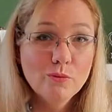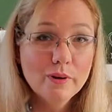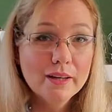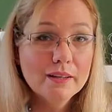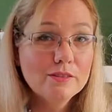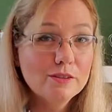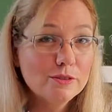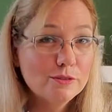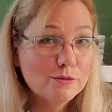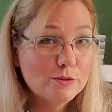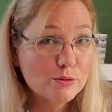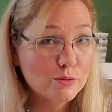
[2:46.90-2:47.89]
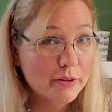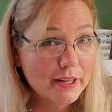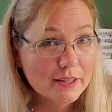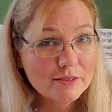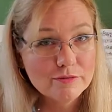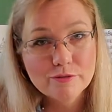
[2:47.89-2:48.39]
When you
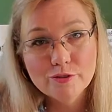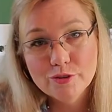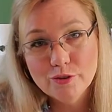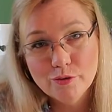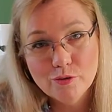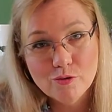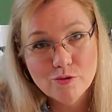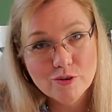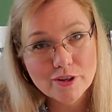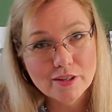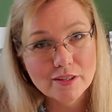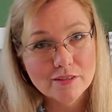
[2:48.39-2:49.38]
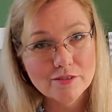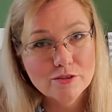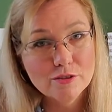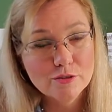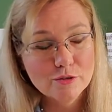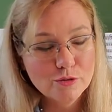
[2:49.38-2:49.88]
transfer your orchid
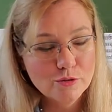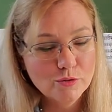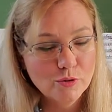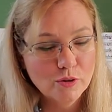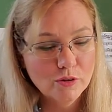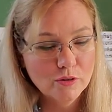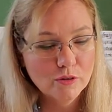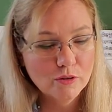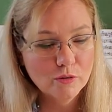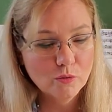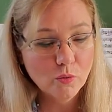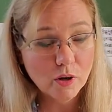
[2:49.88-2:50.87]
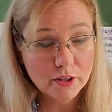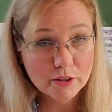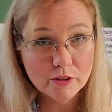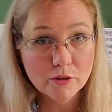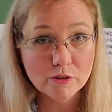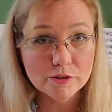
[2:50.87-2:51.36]
to water
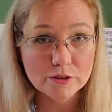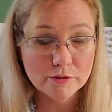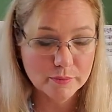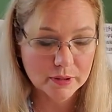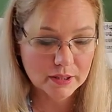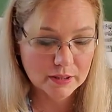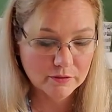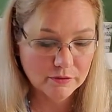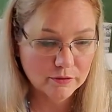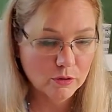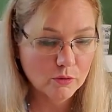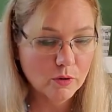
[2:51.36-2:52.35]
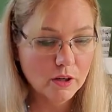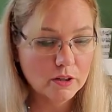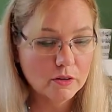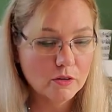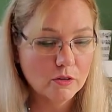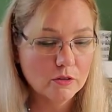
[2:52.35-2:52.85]
culture, be it full
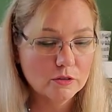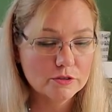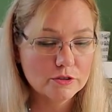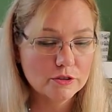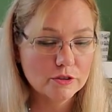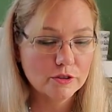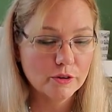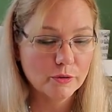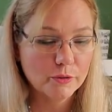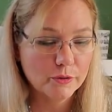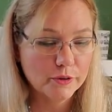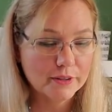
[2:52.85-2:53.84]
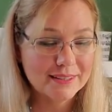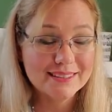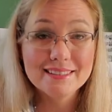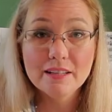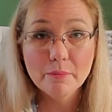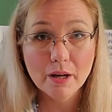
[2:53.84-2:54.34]
water culture or
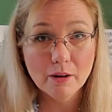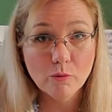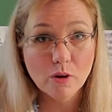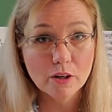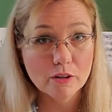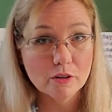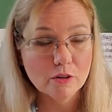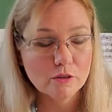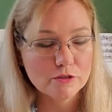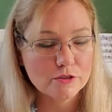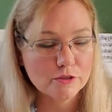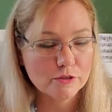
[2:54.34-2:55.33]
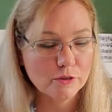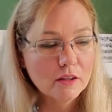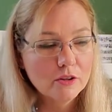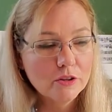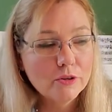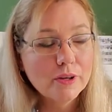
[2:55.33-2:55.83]
semi water culture,
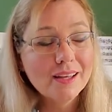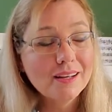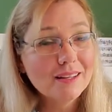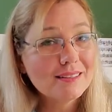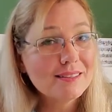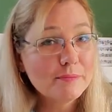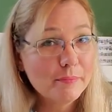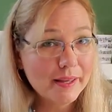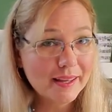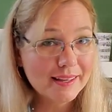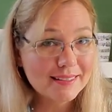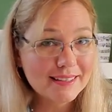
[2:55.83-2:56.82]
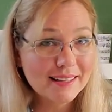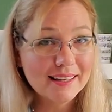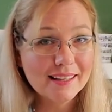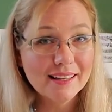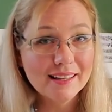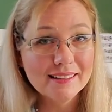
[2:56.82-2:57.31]
you can expect
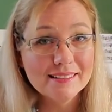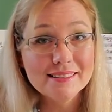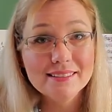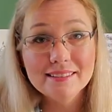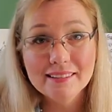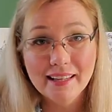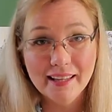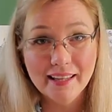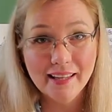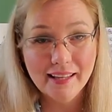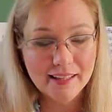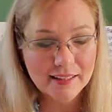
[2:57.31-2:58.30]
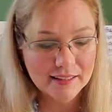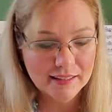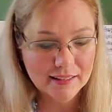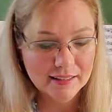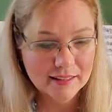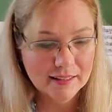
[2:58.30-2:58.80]
a delay
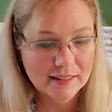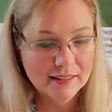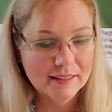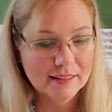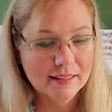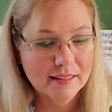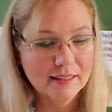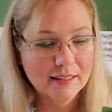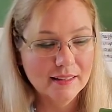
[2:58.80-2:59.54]
in